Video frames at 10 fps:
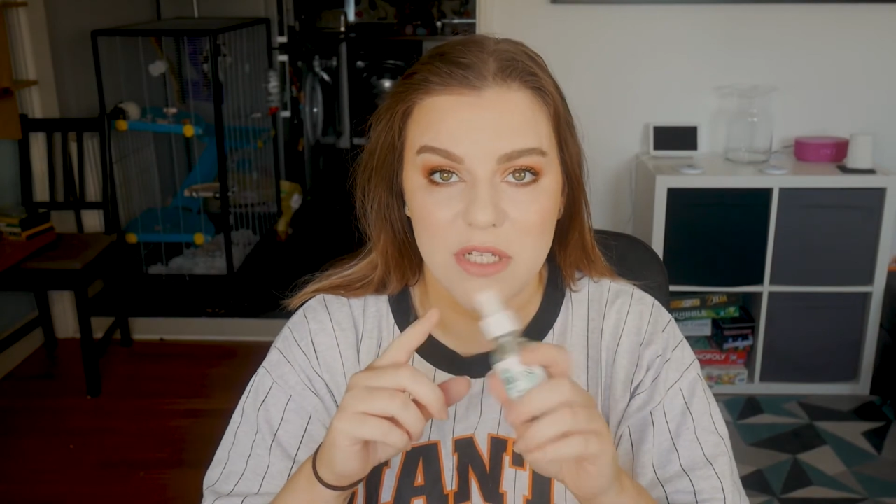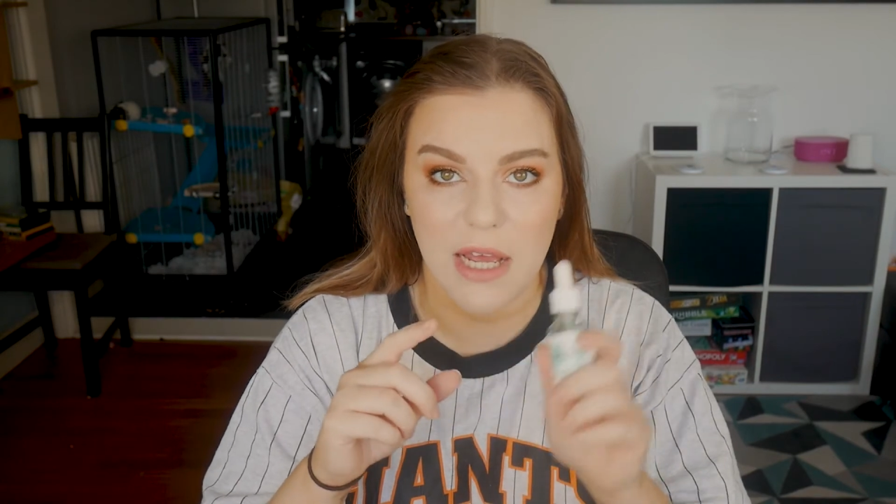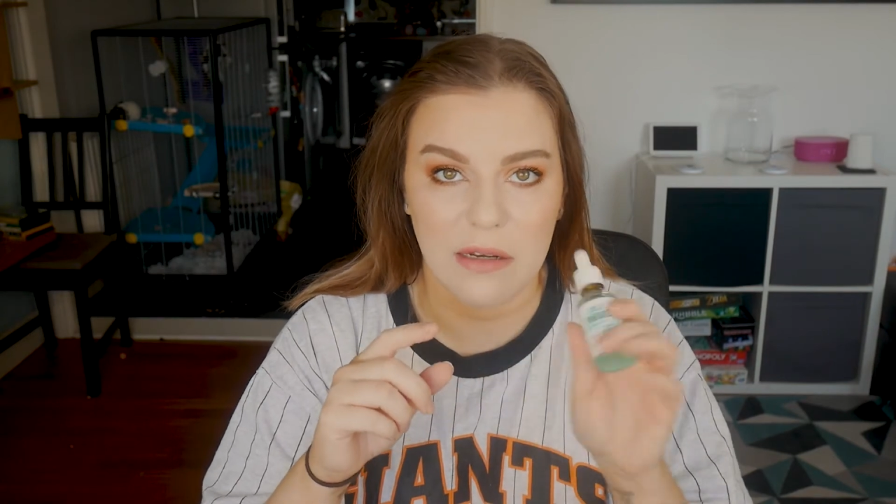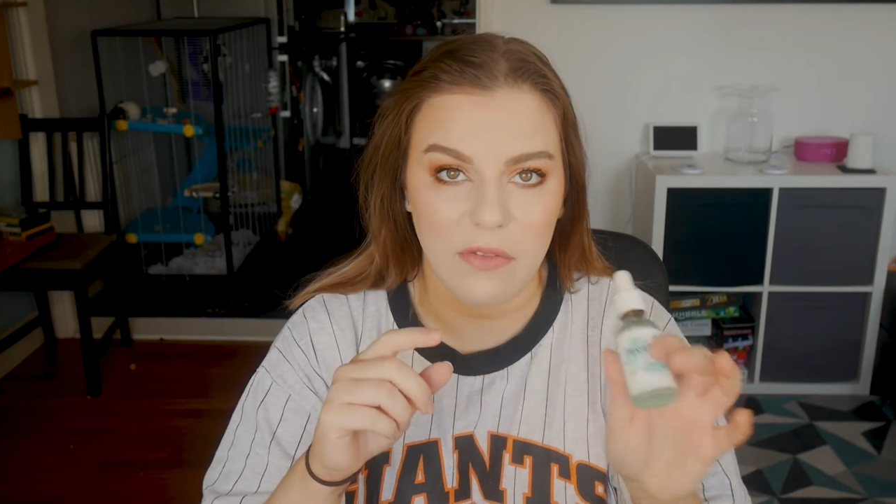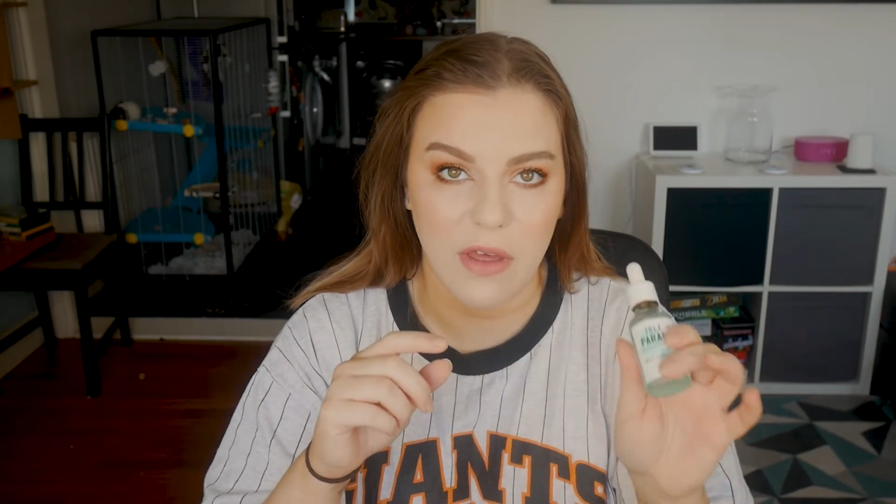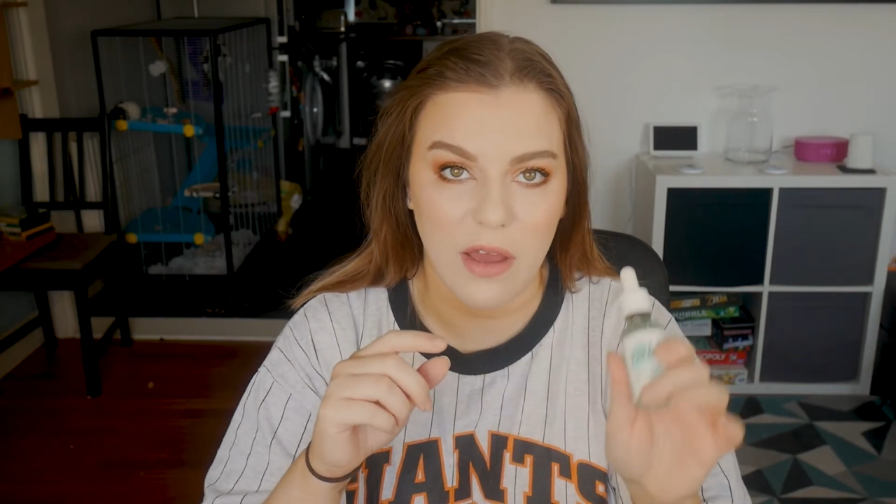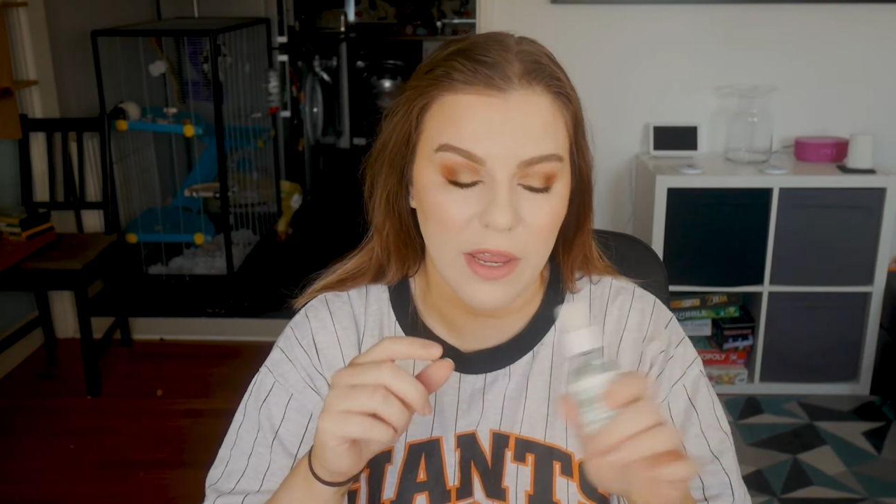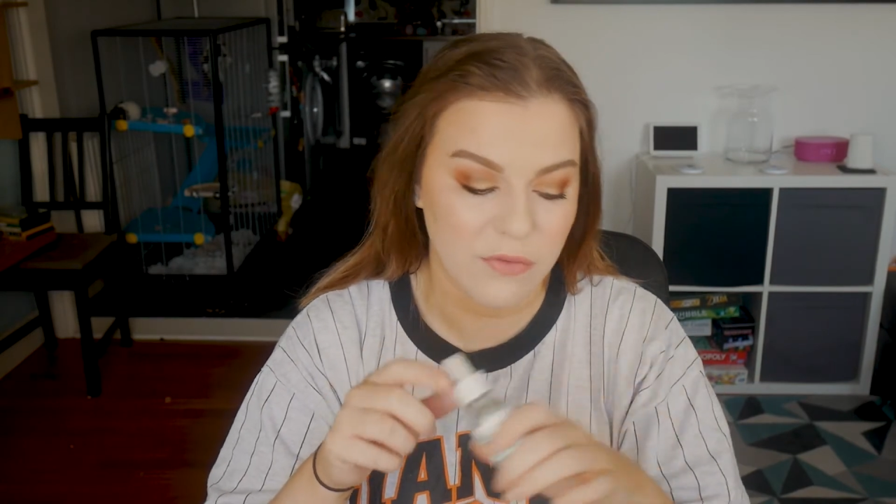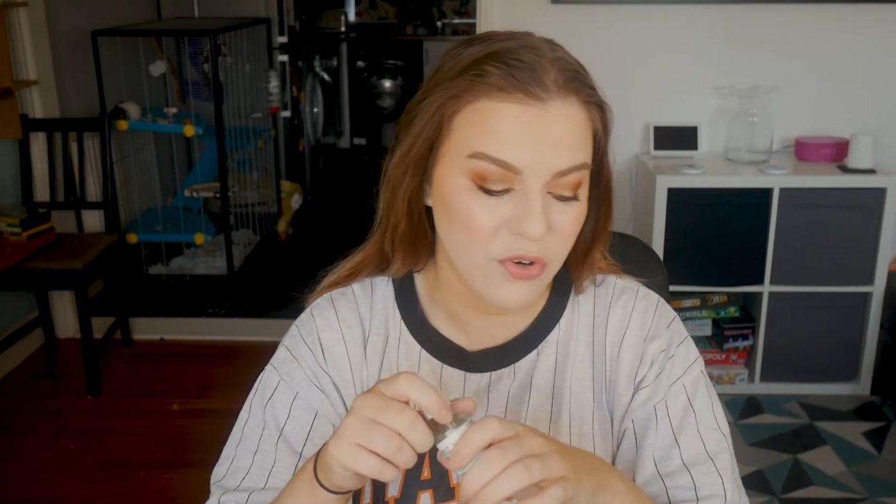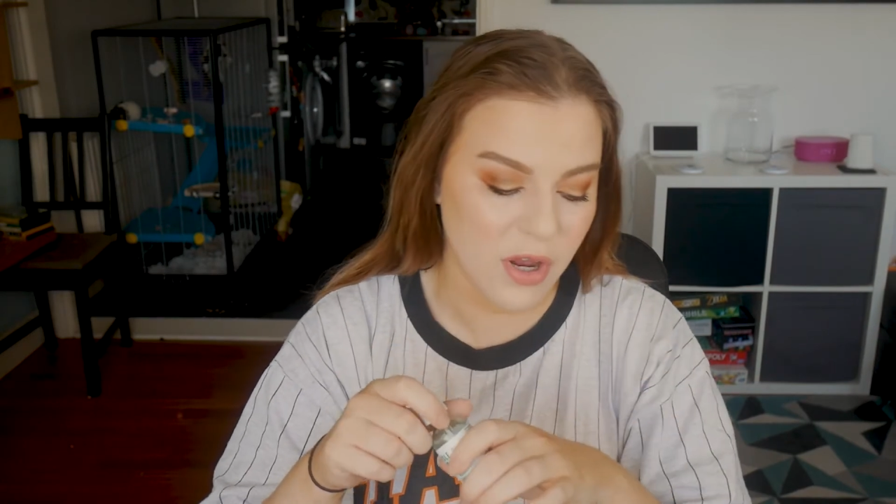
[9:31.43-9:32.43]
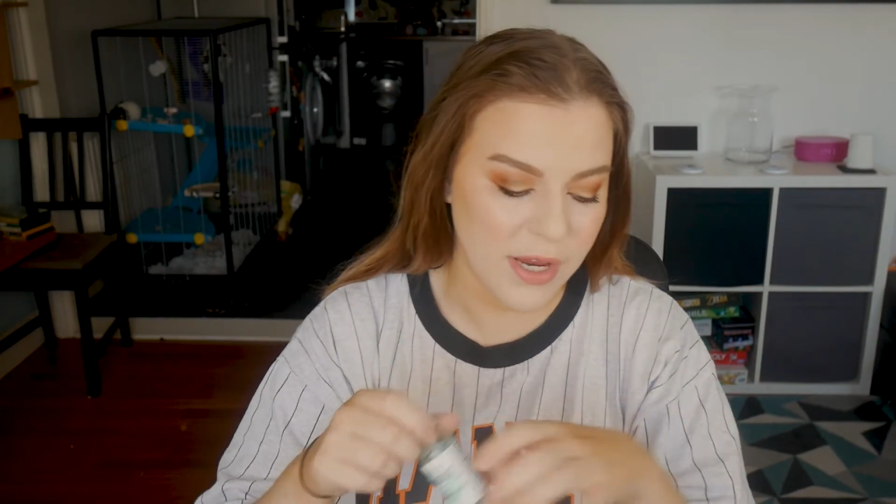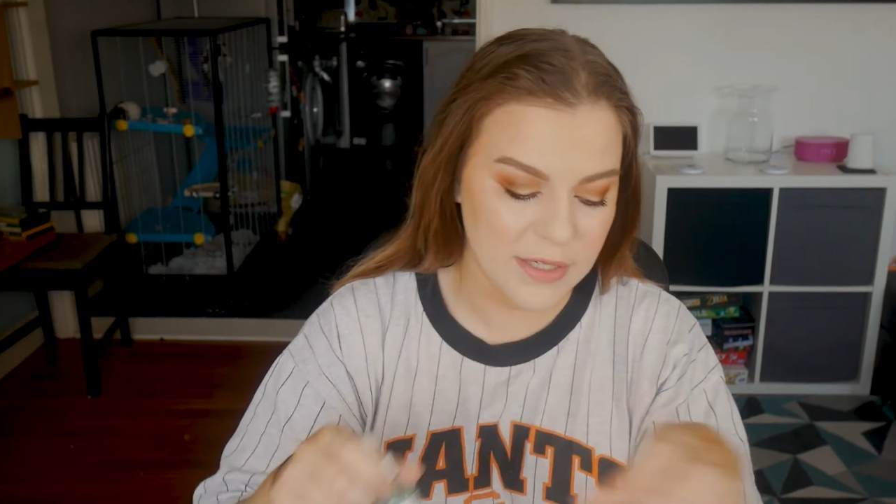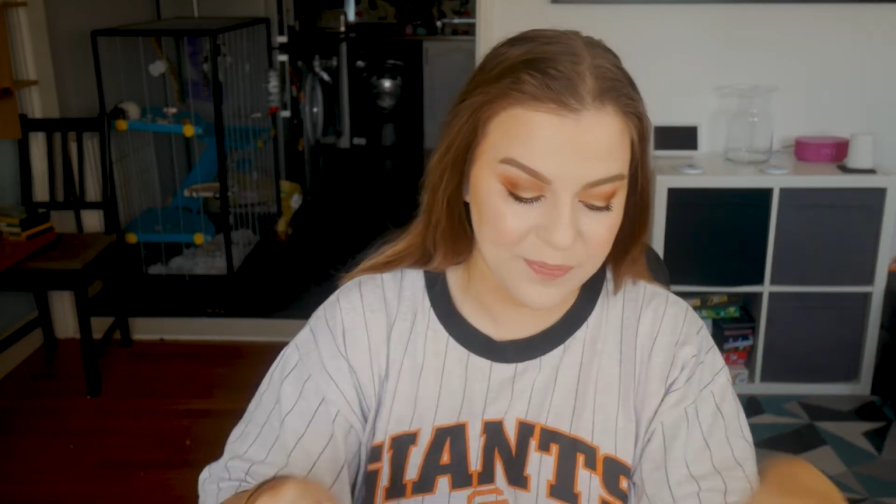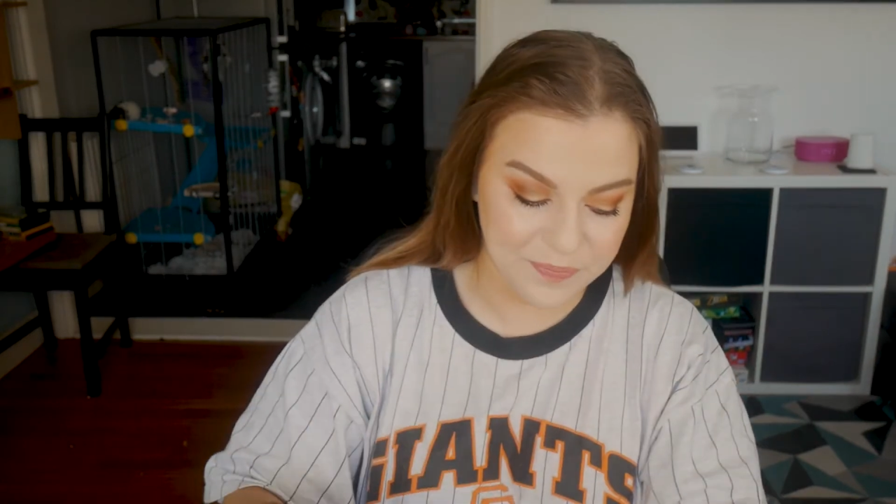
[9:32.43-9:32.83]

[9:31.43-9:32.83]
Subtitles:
tan that I have tried.